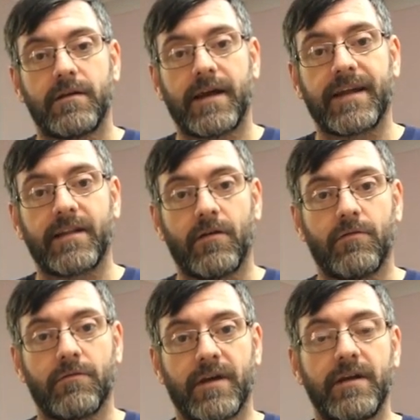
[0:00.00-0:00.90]
candle
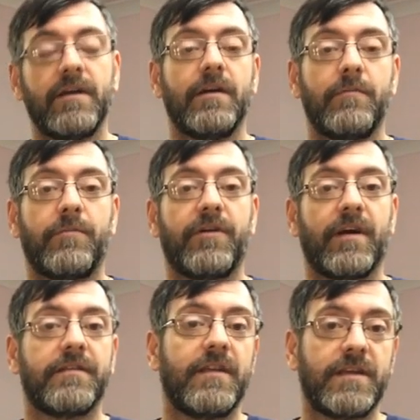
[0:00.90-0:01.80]
holder, but it
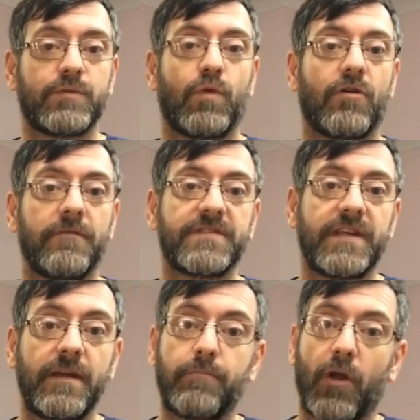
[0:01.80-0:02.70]
had the
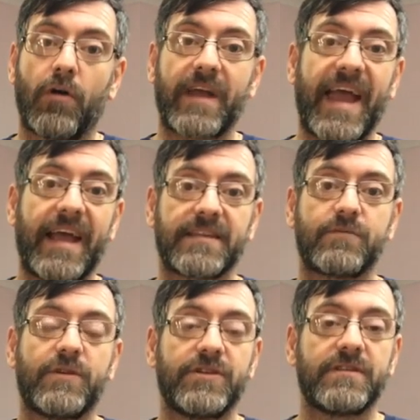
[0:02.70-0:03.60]
Swarovski Block
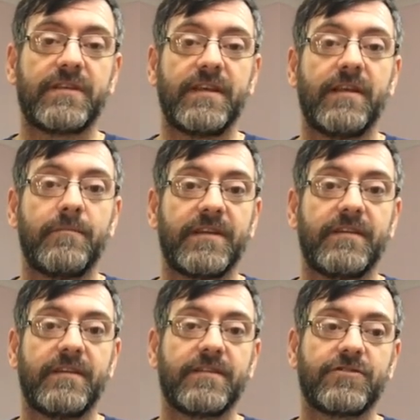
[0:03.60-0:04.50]
S, which is the
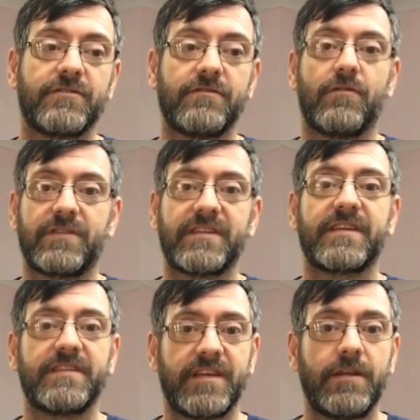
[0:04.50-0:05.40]
limited edition or
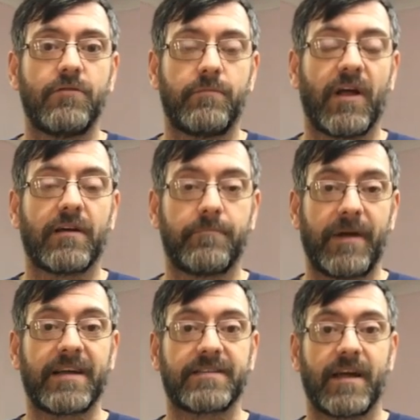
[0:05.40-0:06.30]
discontinued black
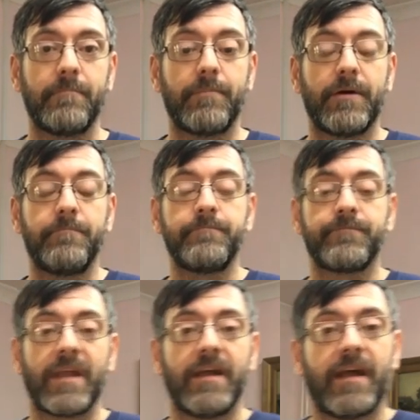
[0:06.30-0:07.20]
back stamp.
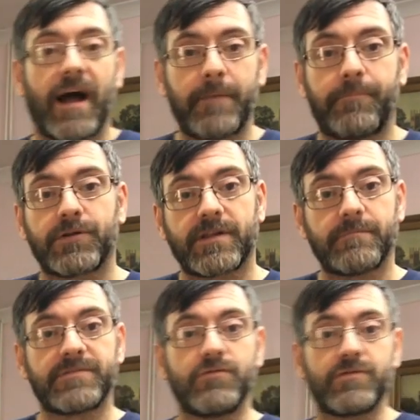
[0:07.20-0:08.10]
I put
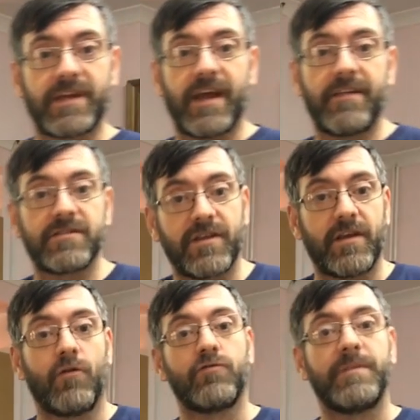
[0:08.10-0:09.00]
them two together, so
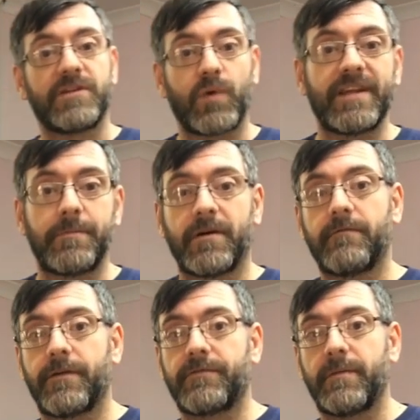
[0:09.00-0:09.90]
they owed me
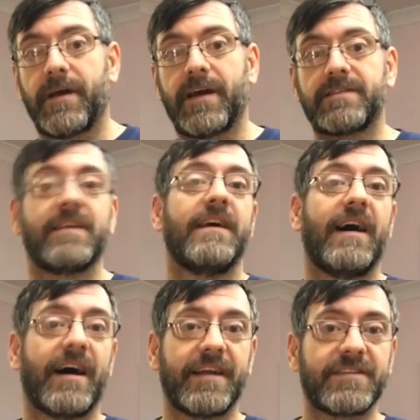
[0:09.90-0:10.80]
£20.50,
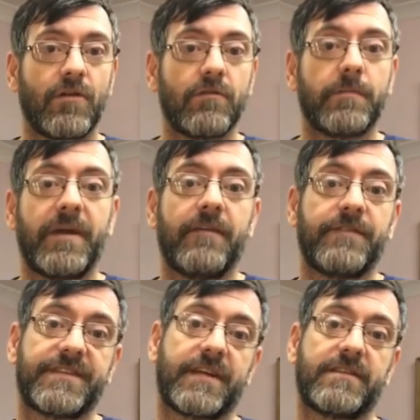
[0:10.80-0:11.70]
and I sold the pair
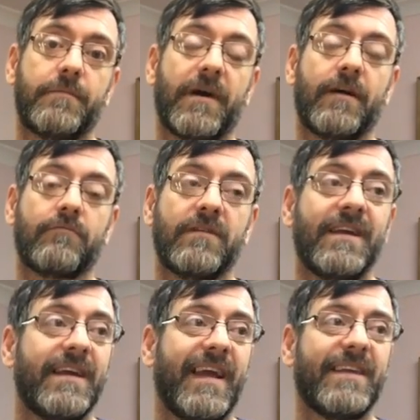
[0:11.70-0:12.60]
for £60.
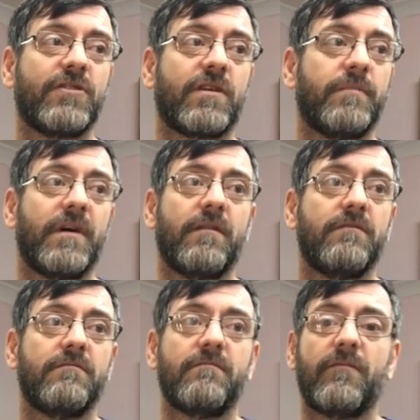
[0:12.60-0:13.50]
It took
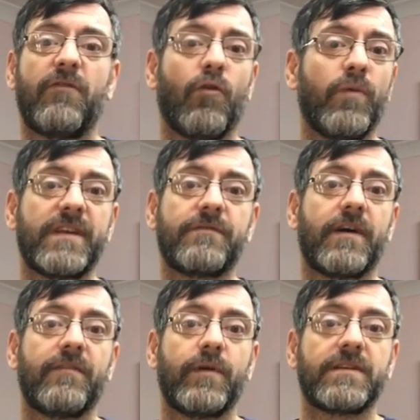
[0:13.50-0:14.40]
about 4 weeks,
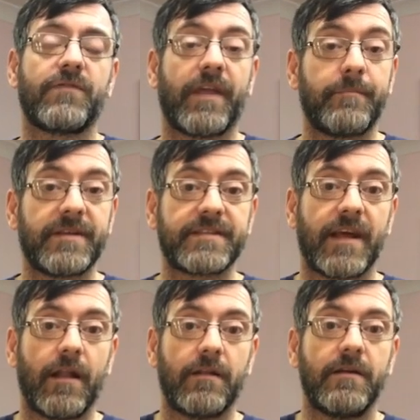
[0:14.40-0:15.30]
5 weeks for them to
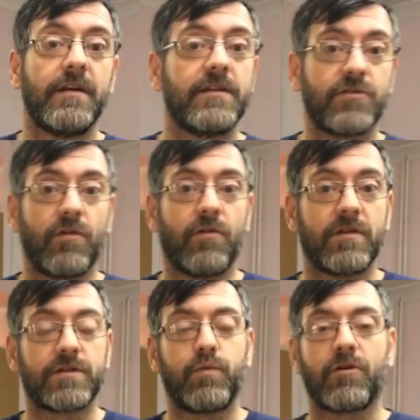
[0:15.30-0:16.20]
sell.
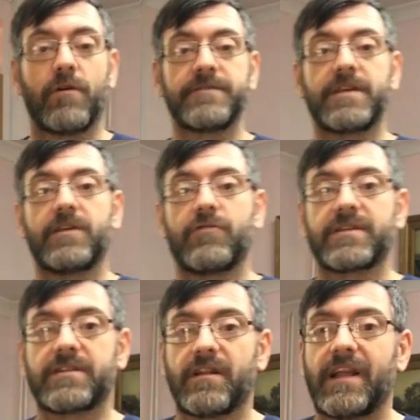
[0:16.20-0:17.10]
So Swarovski
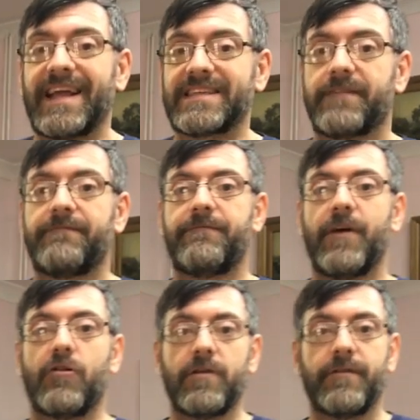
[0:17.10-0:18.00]
crystal is a
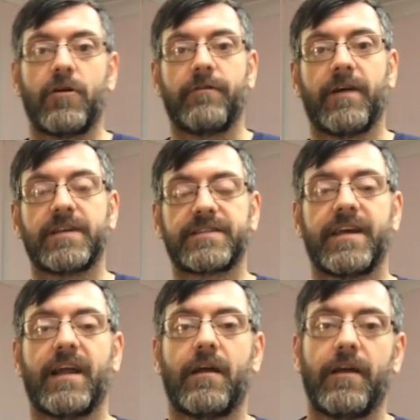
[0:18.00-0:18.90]
very, very fast
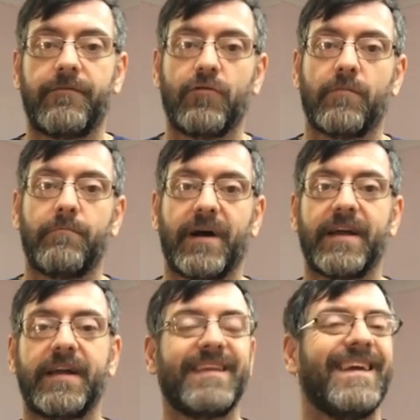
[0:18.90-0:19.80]
seller. If you can
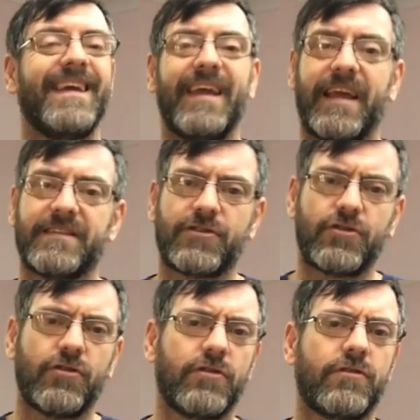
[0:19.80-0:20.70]
buy it, it's
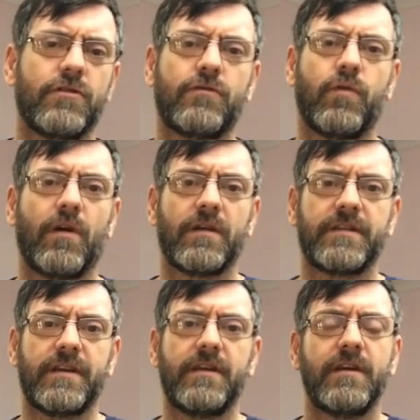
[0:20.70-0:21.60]
good, good
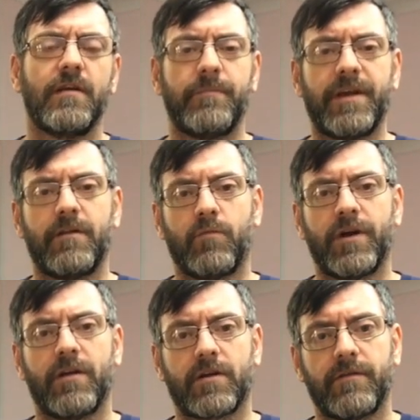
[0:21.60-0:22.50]
quality.
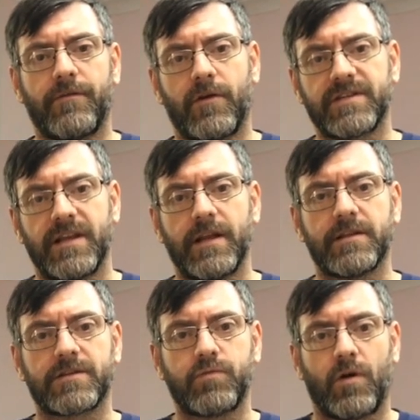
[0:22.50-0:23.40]
What you're looking for is a
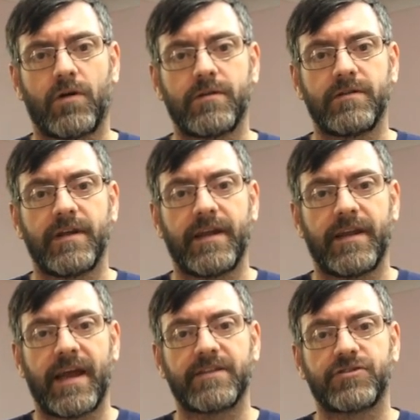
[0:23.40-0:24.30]
little swan
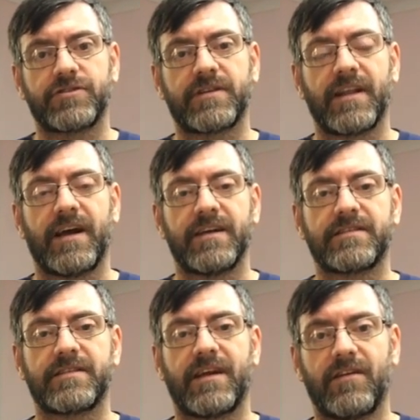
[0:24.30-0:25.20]
in etched
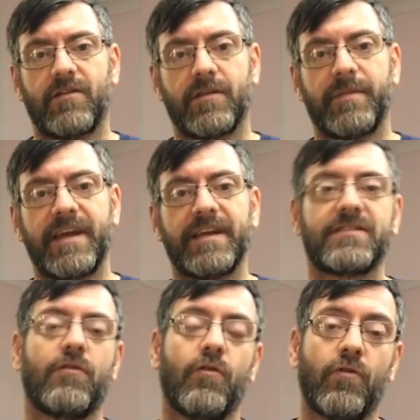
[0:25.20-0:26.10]
glass on the
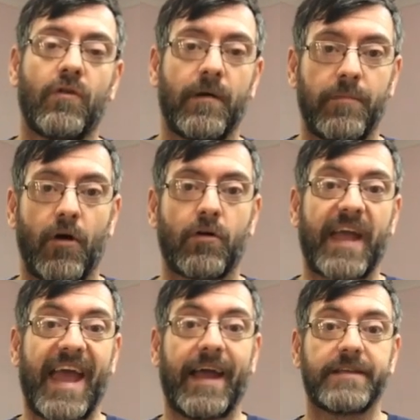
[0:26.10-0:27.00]
base or a
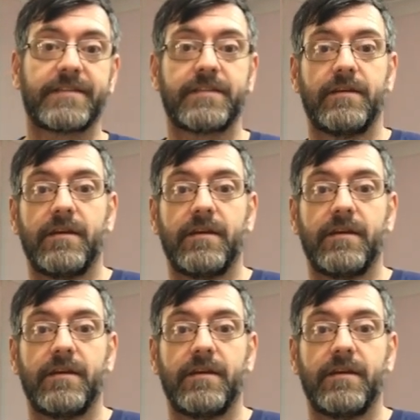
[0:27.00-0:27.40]
block S.